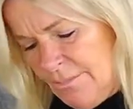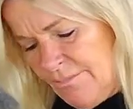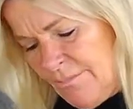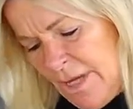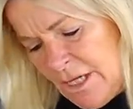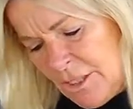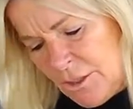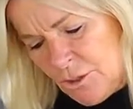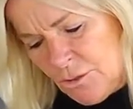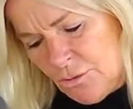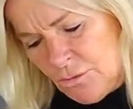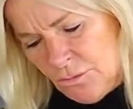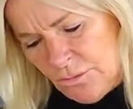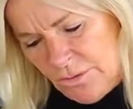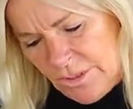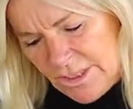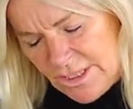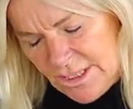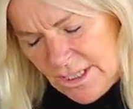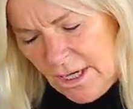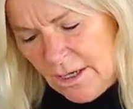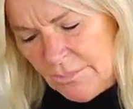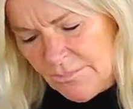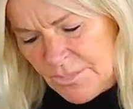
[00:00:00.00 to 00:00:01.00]
make sure this
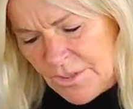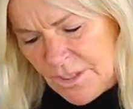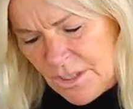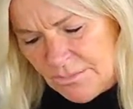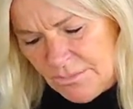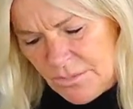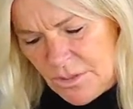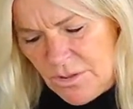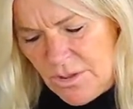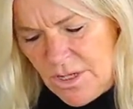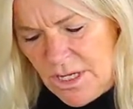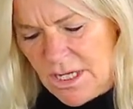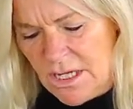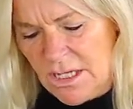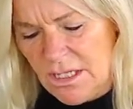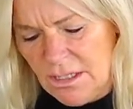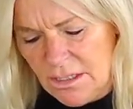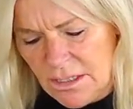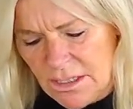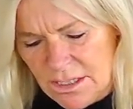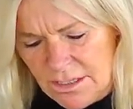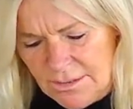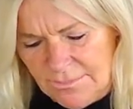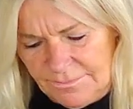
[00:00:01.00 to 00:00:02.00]
comes up to
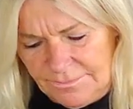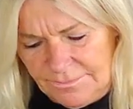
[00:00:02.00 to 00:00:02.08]
heat